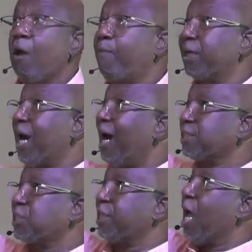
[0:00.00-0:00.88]
But God
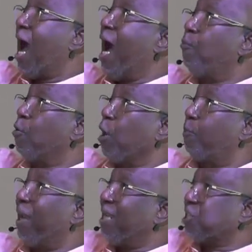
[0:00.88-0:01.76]
said, I want to
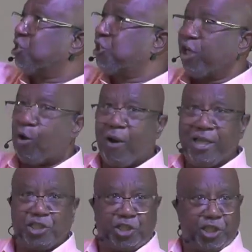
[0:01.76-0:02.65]
bless
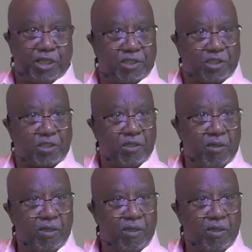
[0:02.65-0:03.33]
generations.